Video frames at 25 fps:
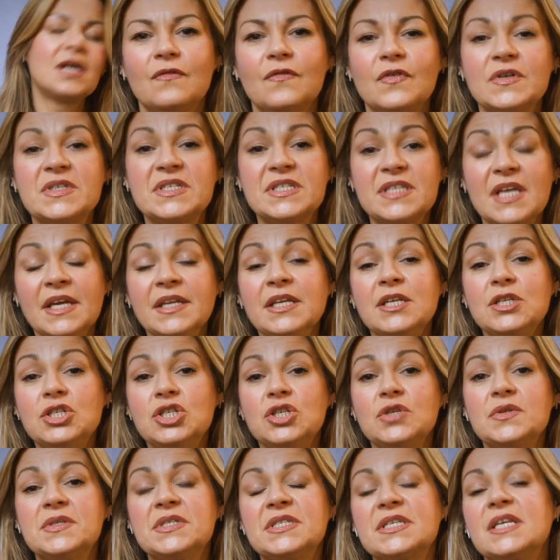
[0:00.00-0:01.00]
For
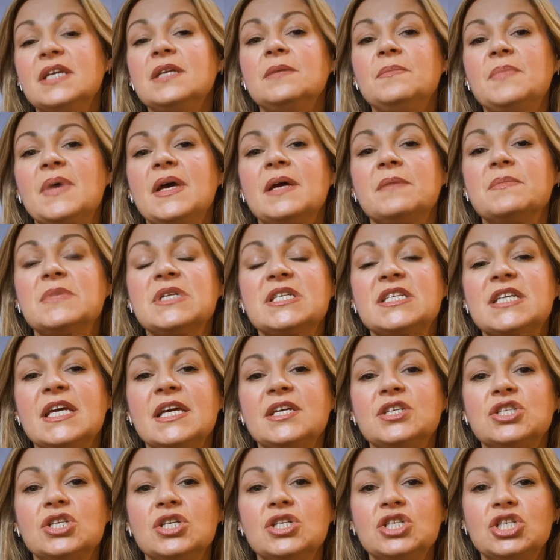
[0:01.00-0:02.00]
sun-induced skin
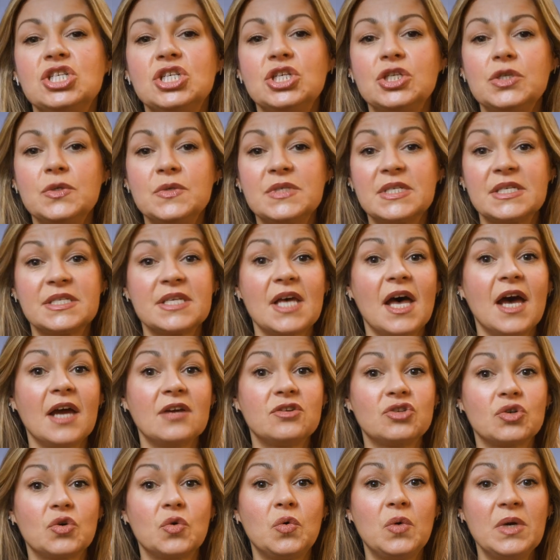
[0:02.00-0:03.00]
pigmentation, she uses
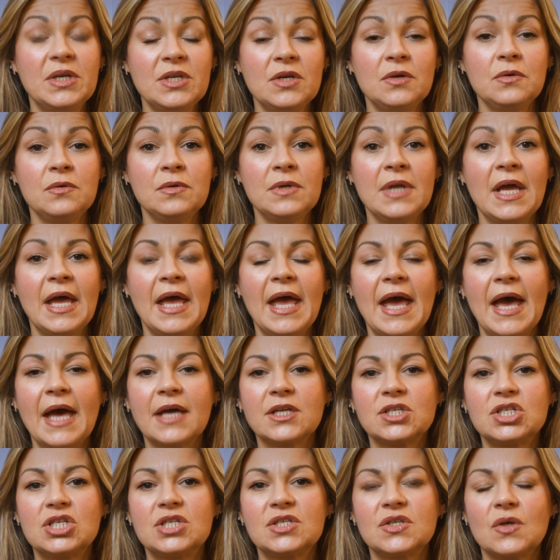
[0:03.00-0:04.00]
hydroquinone,
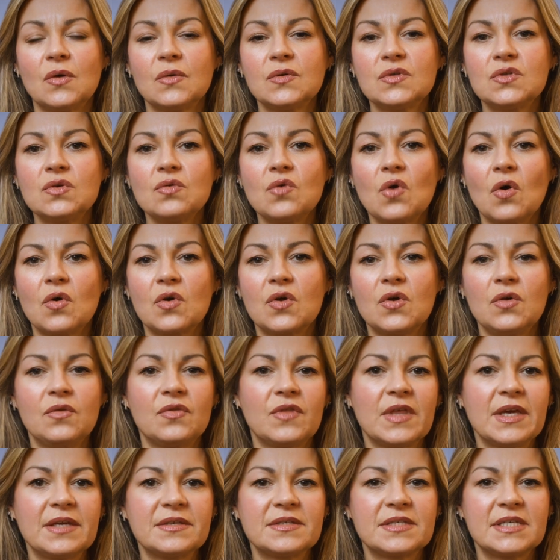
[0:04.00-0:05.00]
and she's also got
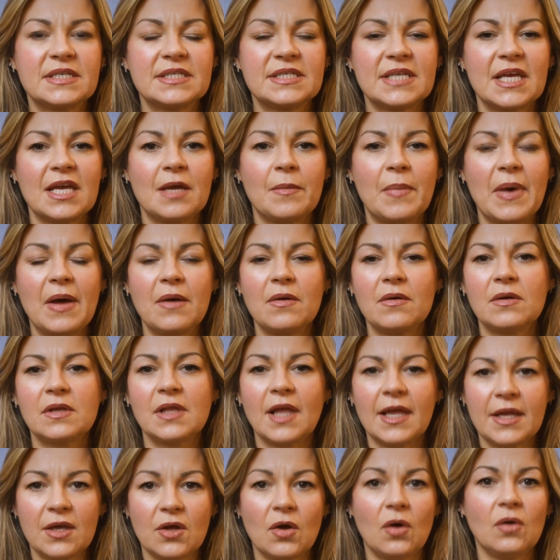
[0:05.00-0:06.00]
good things to say about
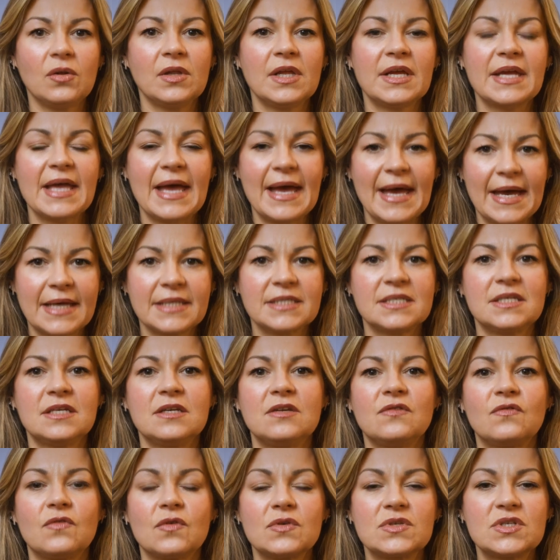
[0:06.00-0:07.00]
glycolic
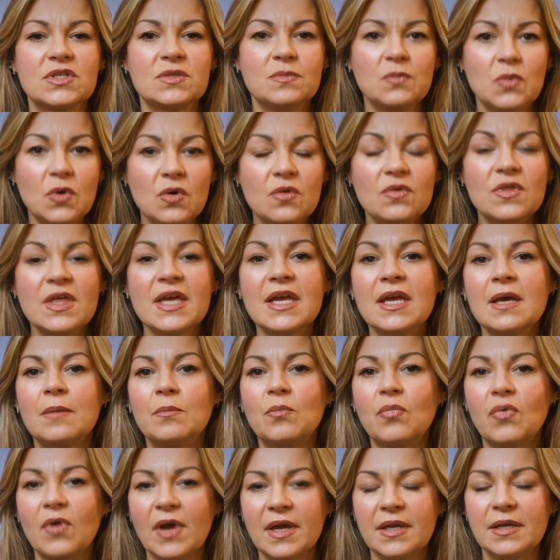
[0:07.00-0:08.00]
acid for smoothing
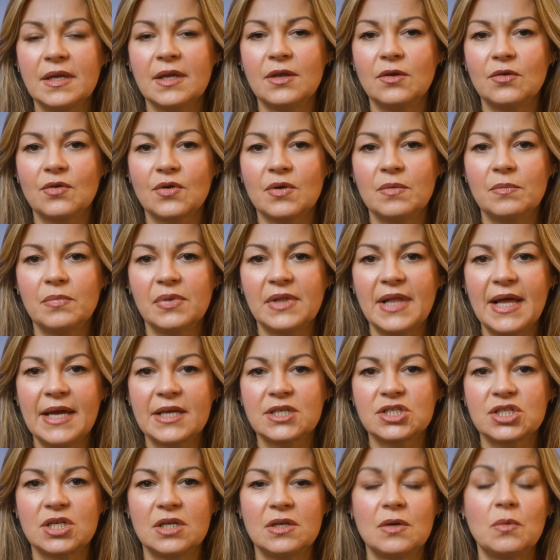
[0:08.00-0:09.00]
and brightening your
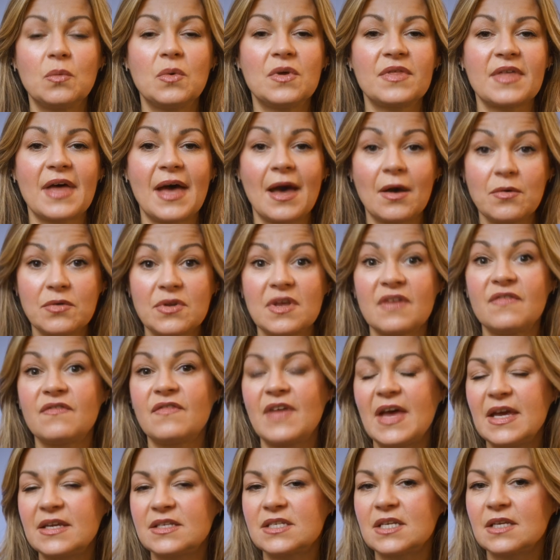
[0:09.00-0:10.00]
complexion without
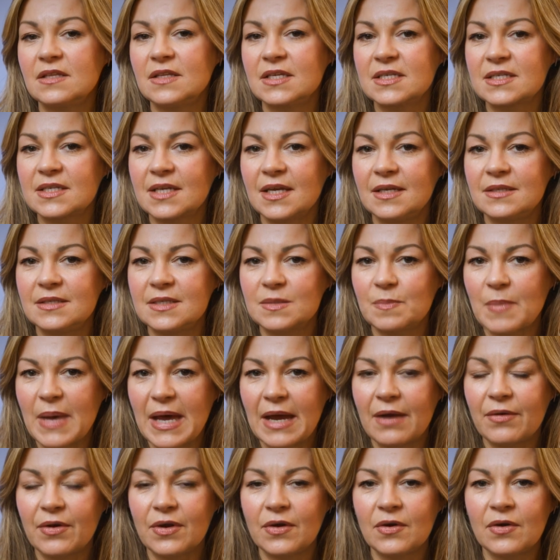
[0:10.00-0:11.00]
affecting the skin's
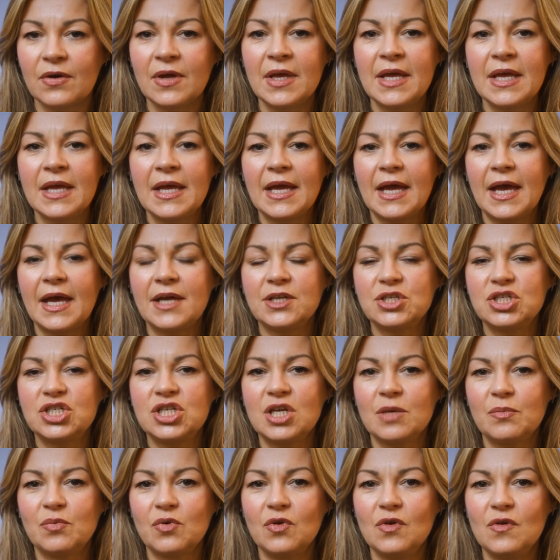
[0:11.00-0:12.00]
barrier. And
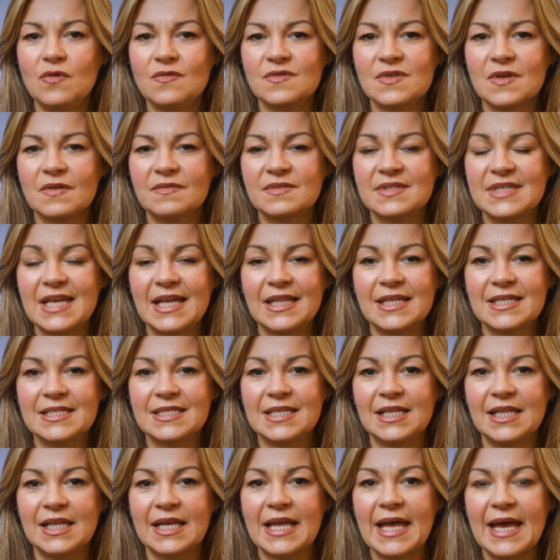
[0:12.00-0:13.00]
she approves of
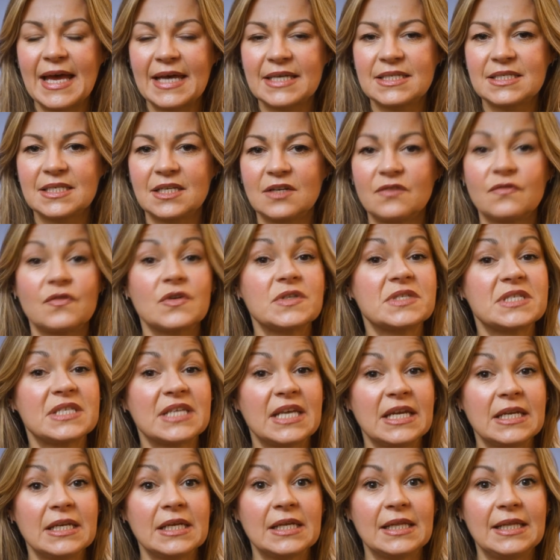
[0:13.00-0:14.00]
salicylic acid for
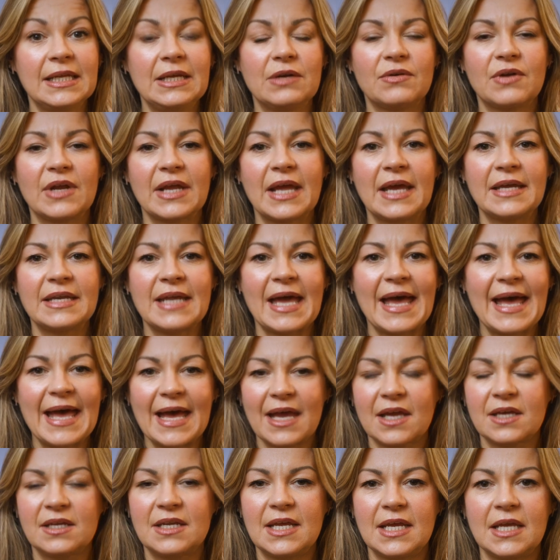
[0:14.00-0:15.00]
skin clearing and
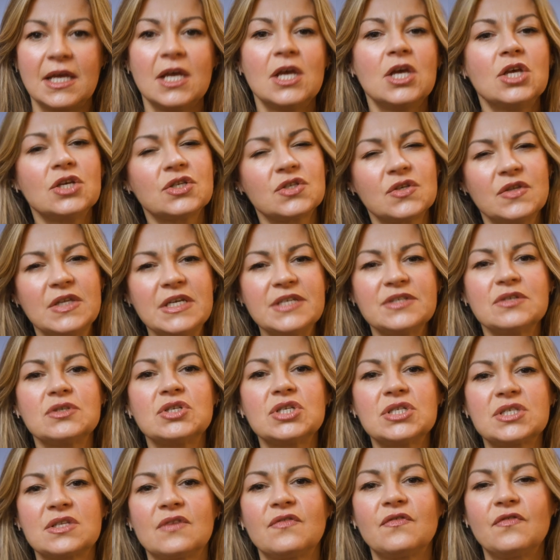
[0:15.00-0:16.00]
acne. So these are
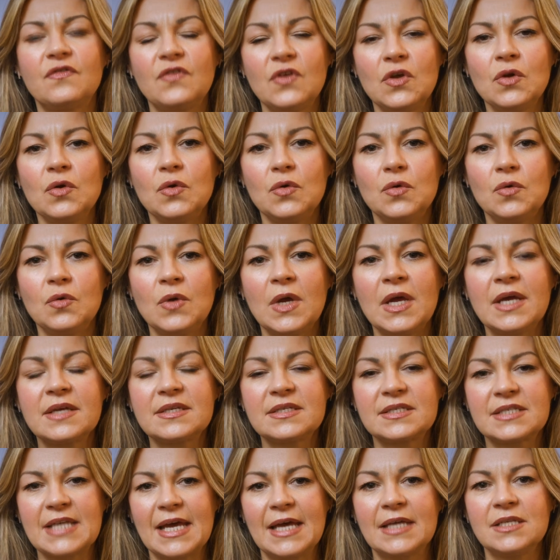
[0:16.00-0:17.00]
just a few
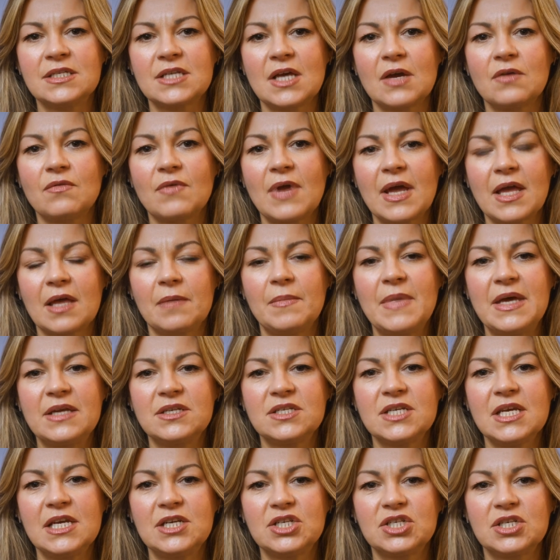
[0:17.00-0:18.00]
standout
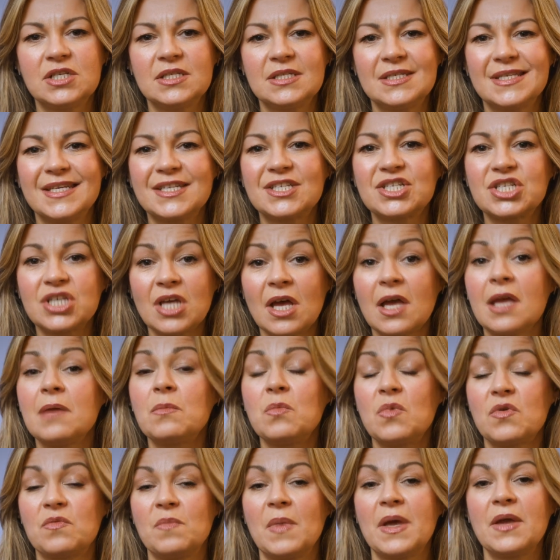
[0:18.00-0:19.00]
recommendations that
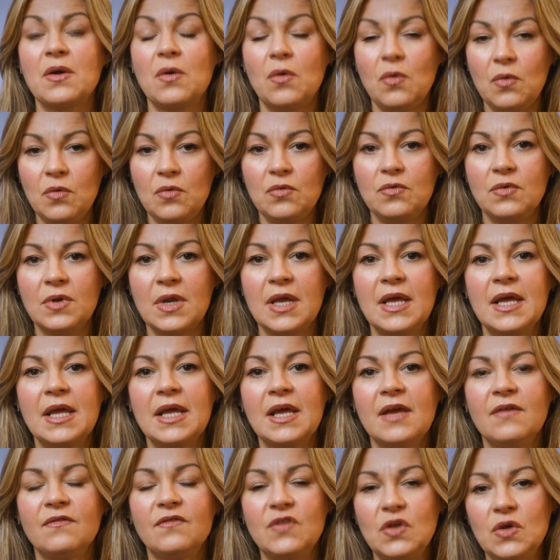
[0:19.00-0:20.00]
chime with my own
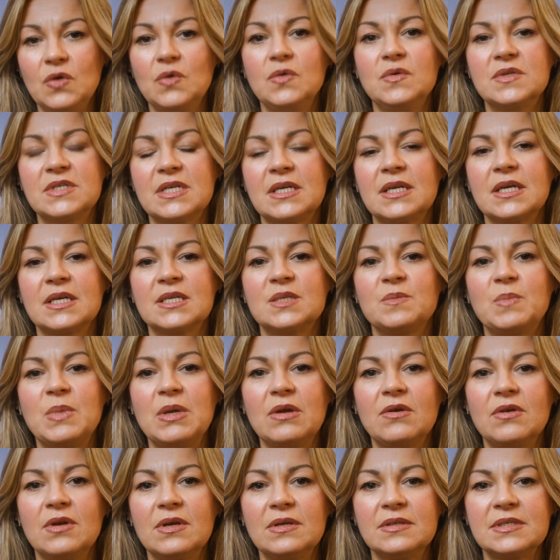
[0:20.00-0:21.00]
views and
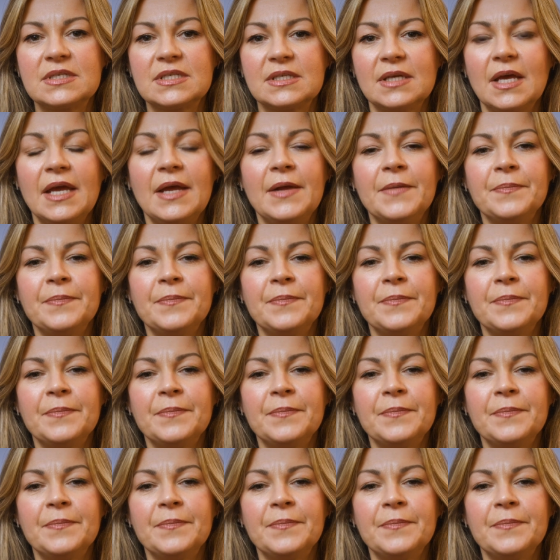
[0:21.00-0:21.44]
experience.